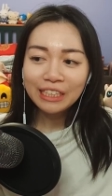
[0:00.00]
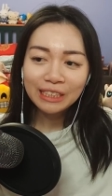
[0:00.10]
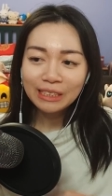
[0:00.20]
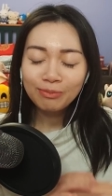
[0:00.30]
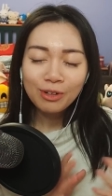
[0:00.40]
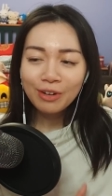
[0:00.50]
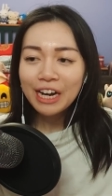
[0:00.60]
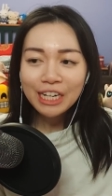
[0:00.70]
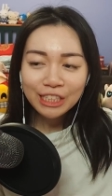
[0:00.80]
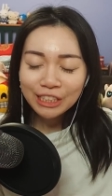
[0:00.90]
the
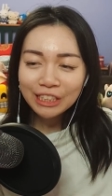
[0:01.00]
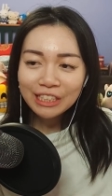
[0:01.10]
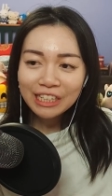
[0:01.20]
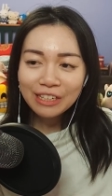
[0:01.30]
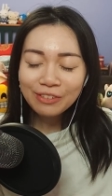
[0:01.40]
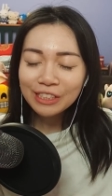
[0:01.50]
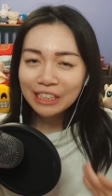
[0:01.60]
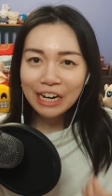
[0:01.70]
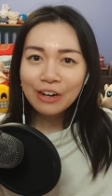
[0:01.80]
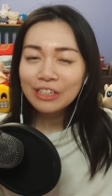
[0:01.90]
inspiration for
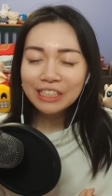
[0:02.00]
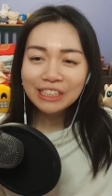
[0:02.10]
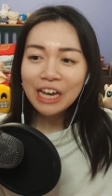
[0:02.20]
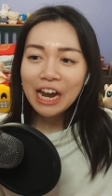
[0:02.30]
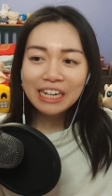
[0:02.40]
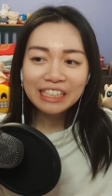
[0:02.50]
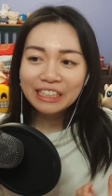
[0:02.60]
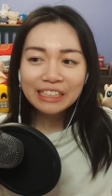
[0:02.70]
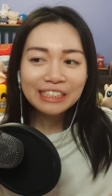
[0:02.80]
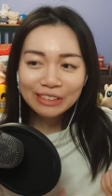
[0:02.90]
his character design
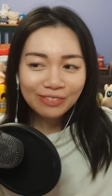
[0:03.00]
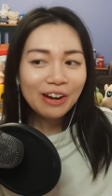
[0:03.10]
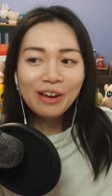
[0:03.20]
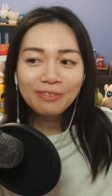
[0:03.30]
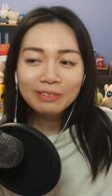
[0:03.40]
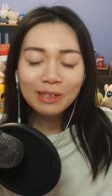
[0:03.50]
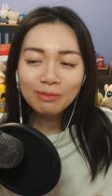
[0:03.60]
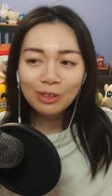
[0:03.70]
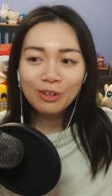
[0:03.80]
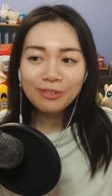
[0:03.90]
is from
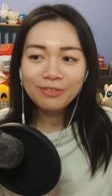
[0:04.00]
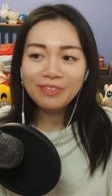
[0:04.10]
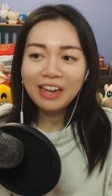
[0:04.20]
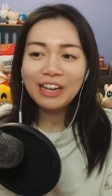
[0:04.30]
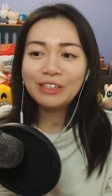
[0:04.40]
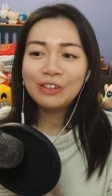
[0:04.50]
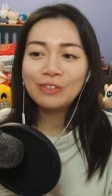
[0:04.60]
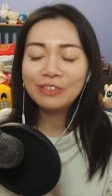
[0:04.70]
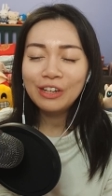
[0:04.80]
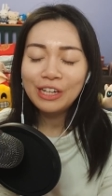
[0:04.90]
some sort of, I don't
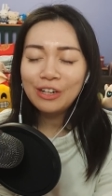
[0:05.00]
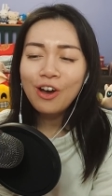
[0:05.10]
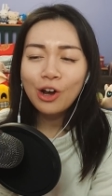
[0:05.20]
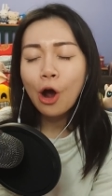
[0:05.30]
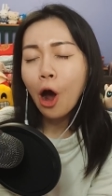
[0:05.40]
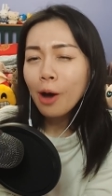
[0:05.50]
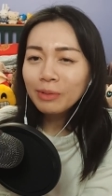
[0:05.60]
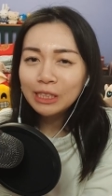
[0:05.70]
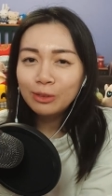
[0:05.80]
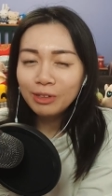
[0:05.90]
know, like not
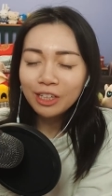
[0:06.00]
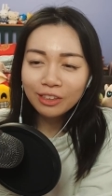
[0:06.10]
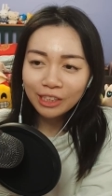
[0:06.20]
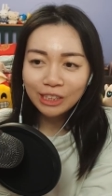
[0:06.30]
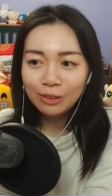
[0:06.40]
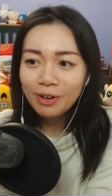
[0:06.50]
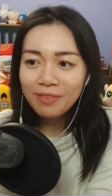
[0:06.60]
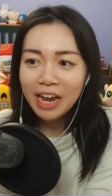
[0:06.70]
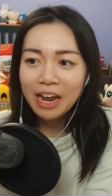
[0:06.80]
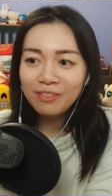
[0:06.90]
comic superhero like
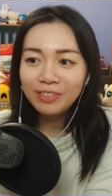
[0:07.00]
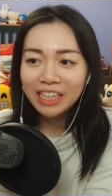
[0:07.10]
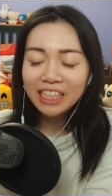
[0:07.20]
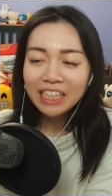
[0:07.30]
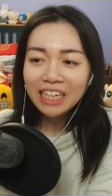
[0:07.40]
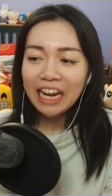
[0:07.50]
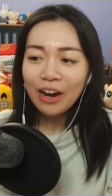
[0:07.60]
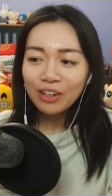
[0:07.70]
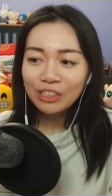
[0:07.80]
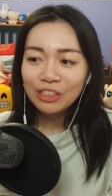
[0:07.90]
Superman, but
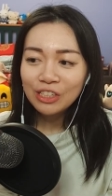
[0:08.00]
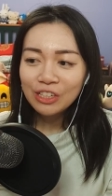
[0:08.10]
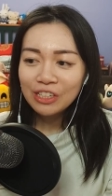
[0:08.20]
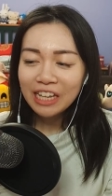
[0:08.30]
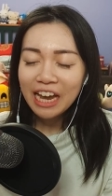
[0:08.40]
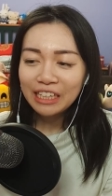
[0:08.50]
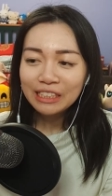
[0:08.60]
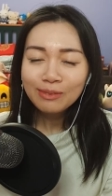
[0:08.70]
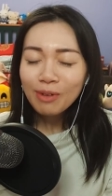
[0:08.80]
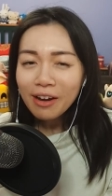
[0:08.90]
character that
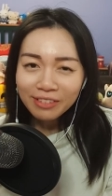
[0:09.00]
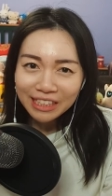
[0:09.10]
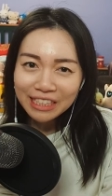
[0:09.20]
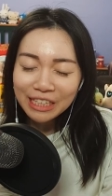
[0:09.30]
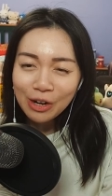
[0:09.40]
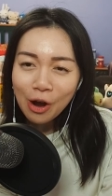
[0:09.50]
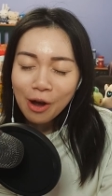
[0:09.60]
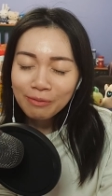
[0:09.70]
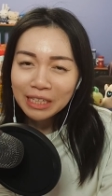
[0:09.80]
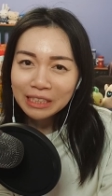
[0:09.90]
is prevalent in
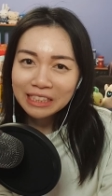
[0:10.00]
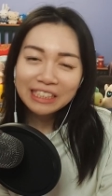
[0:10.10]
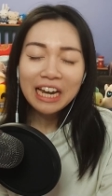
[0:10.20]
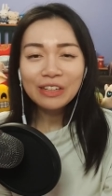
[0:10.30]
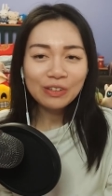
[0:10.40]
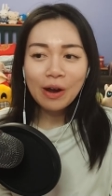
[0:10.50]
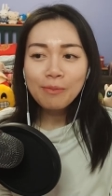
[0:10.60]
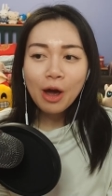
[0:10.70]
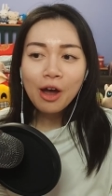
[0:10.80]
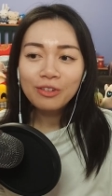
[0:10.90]
comics. I don't know,
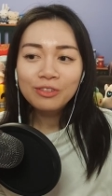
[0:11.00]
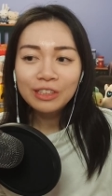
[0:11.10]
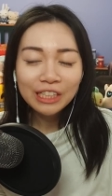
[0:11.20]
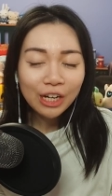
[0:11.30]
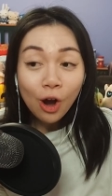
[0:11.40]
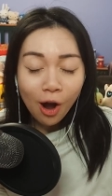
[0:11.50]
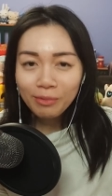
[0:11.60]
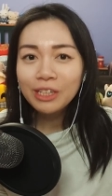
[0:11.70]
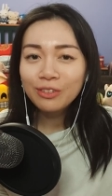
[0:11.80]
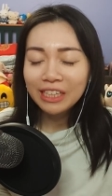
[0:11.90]
I'm not really a
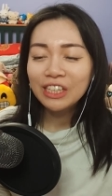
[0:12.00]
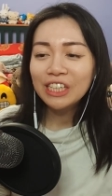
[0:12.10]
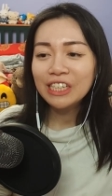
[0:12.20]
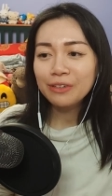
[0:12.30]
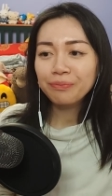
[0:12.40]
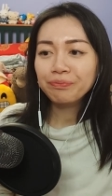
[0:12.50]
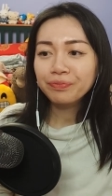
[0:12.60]
comic reader.